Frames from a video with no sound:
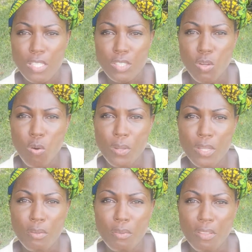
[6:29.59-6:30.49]
so
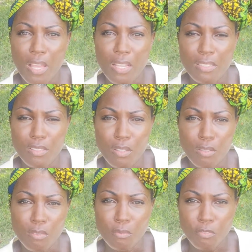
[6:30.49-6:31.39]
we knew that
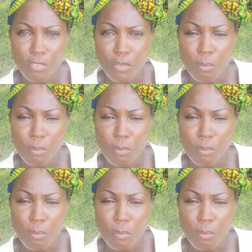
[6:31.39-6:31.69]
for